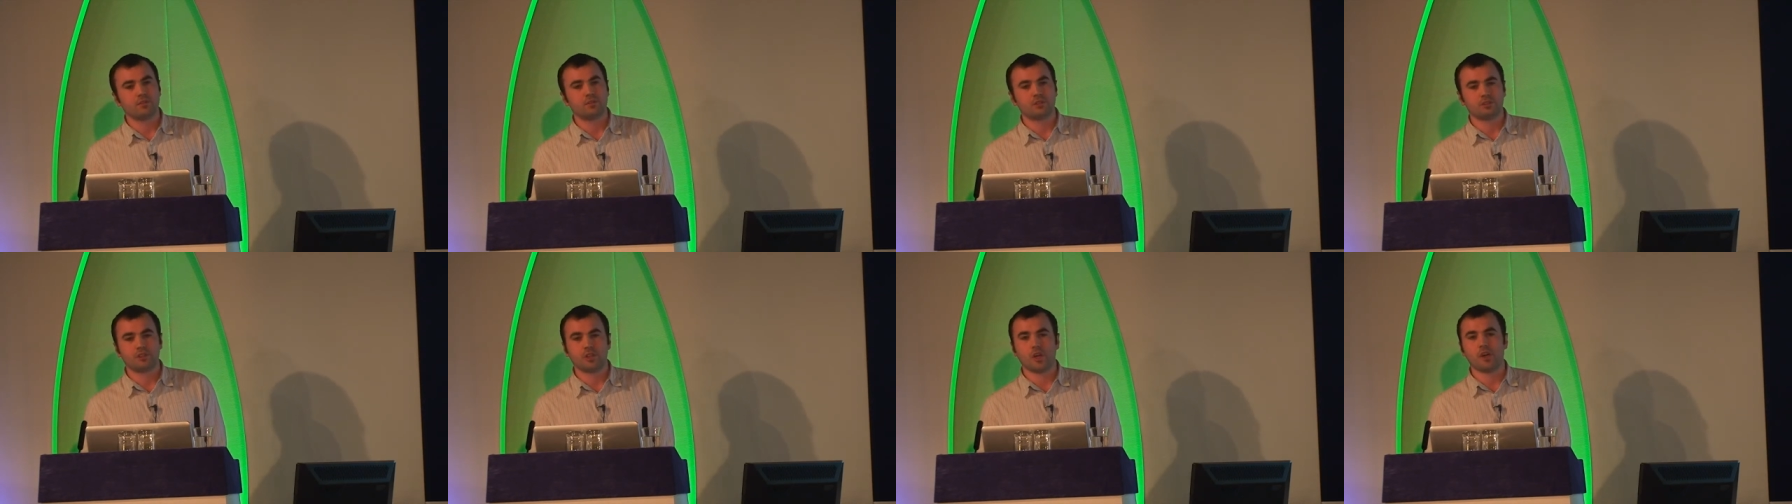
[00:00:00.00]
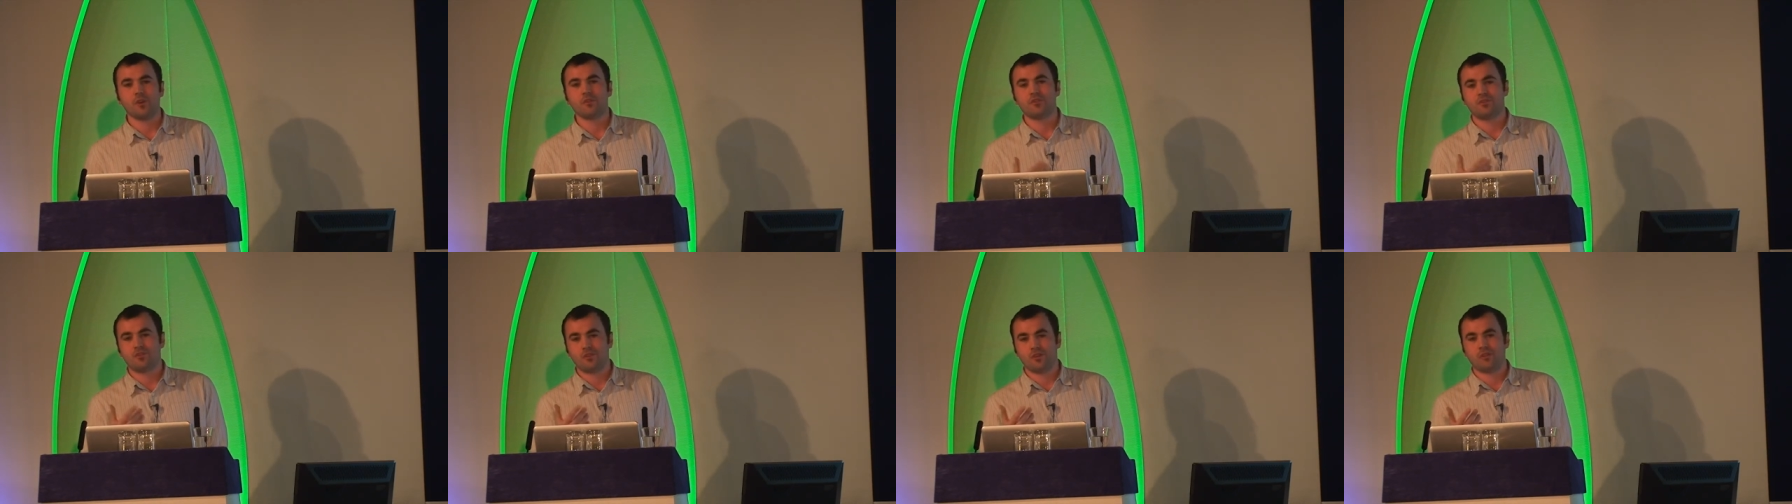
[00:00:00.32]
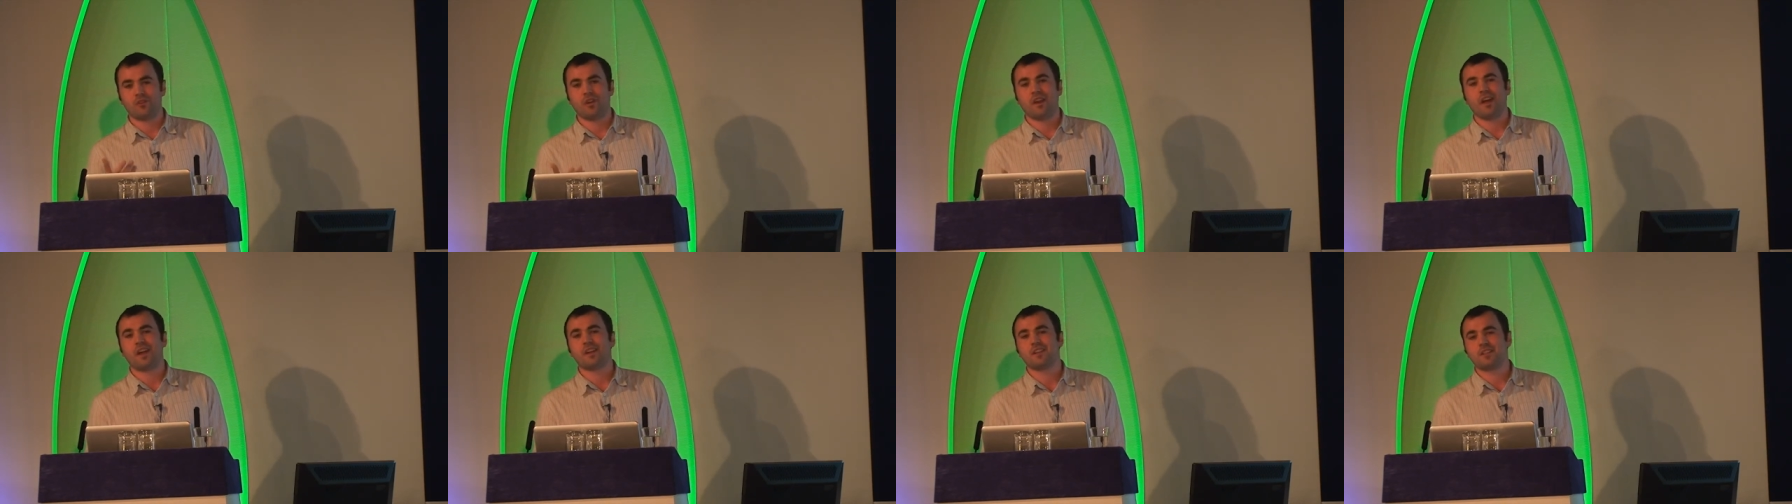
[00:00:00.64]
So sooner
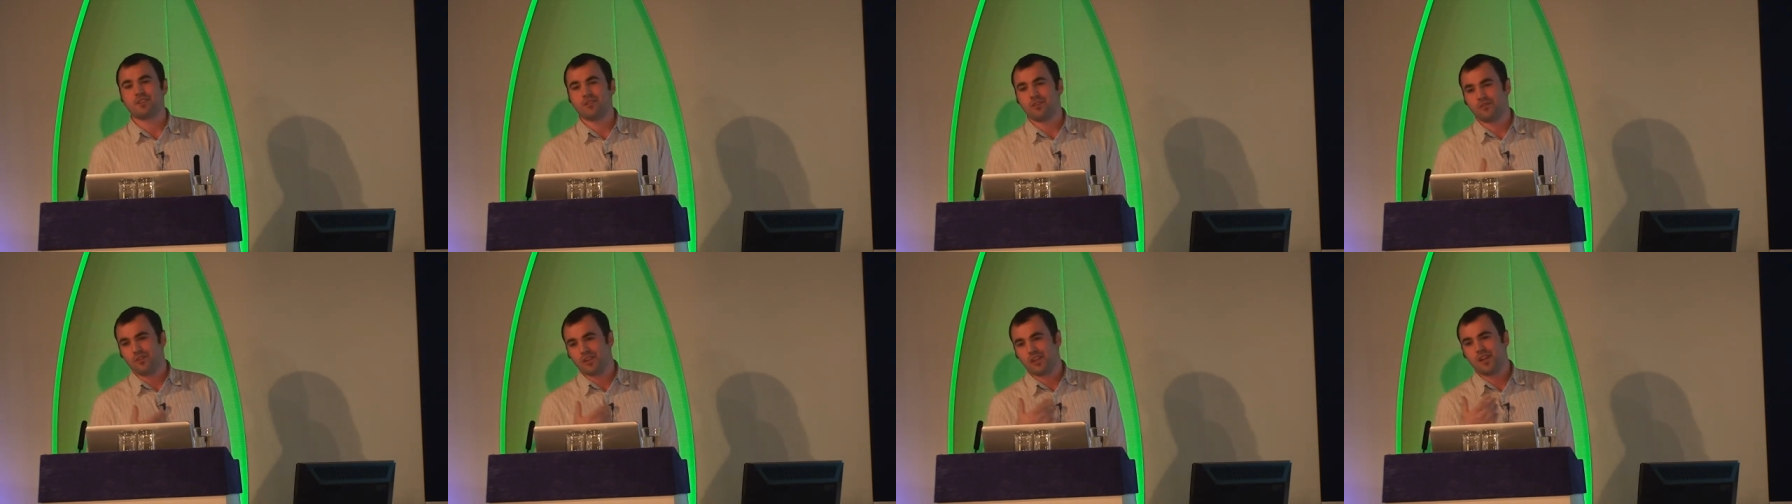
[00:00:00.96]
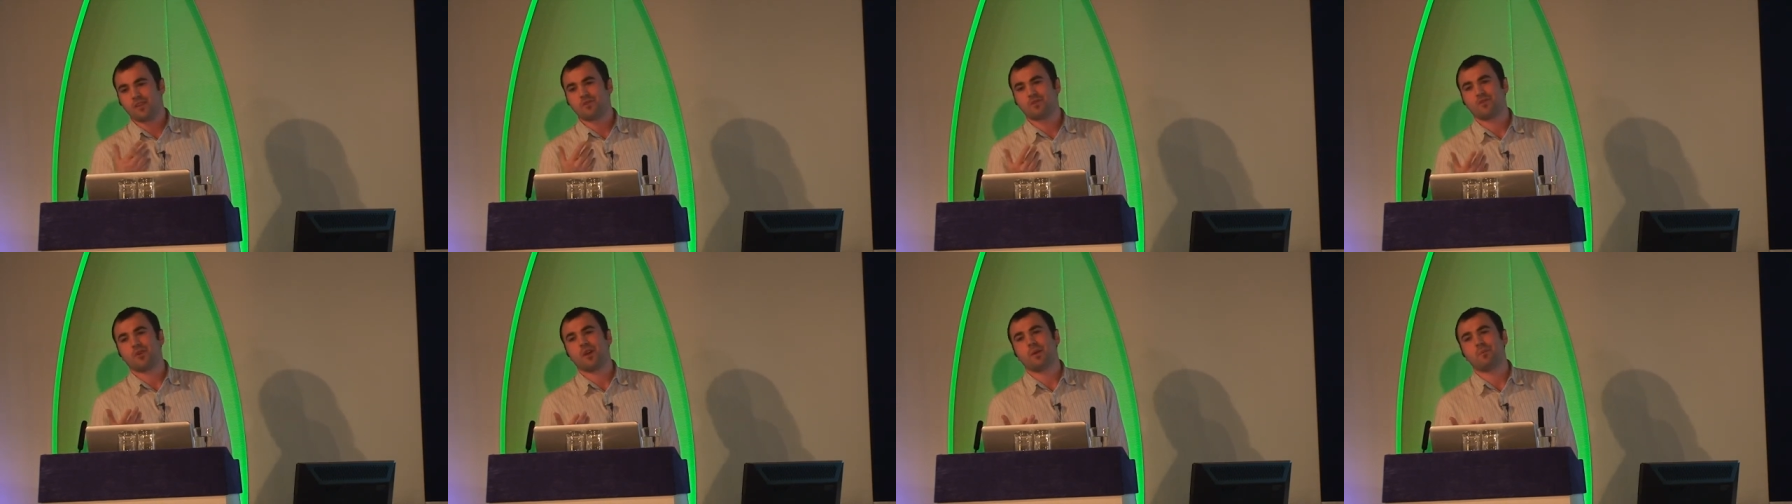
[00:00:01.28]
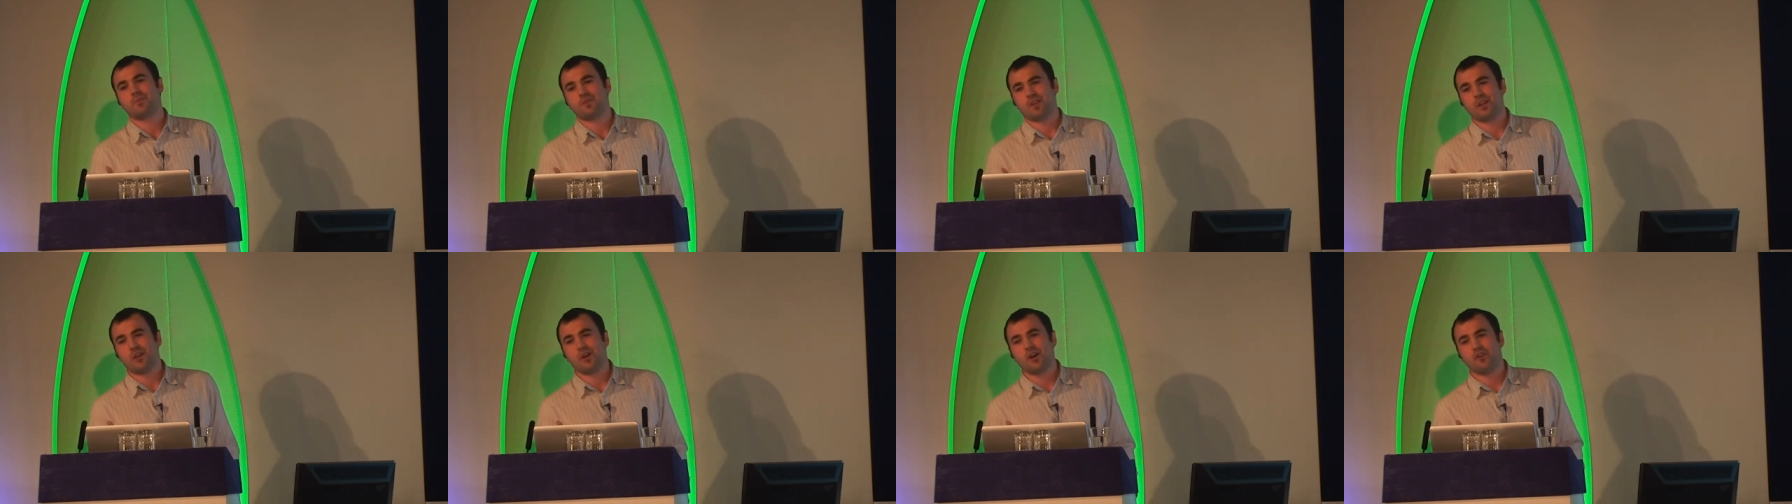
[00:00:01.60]
or later, if you give
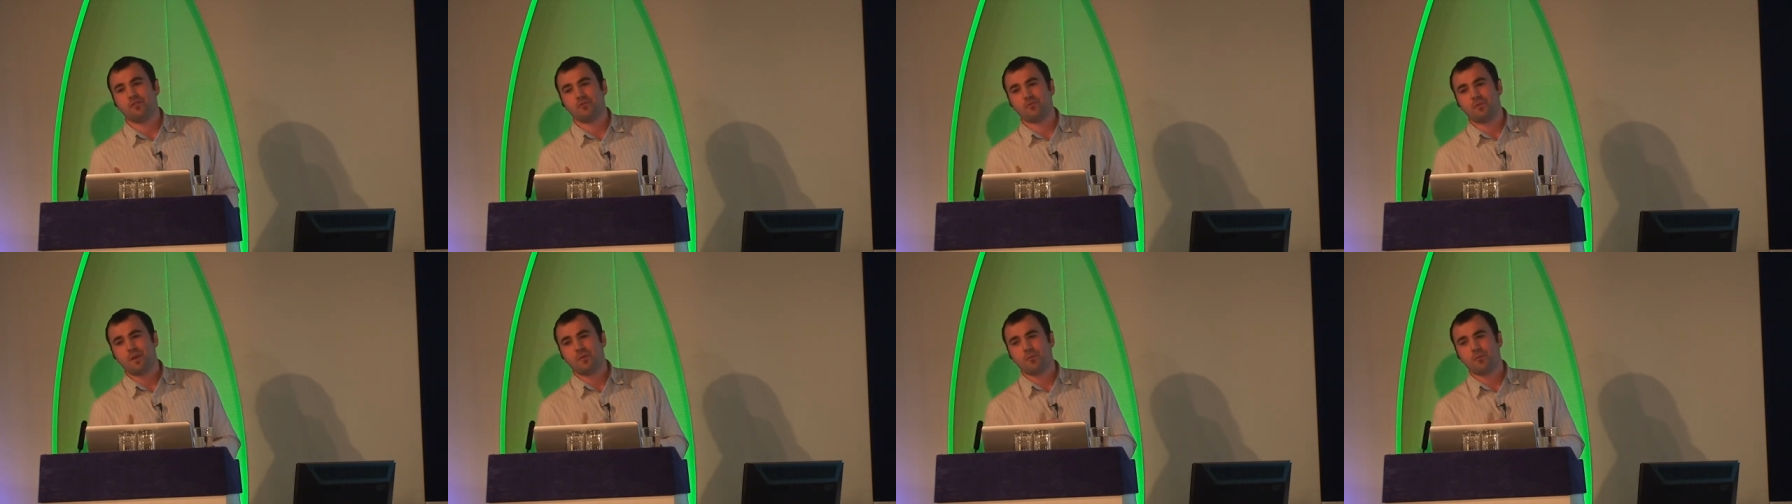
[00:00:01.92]
20% off,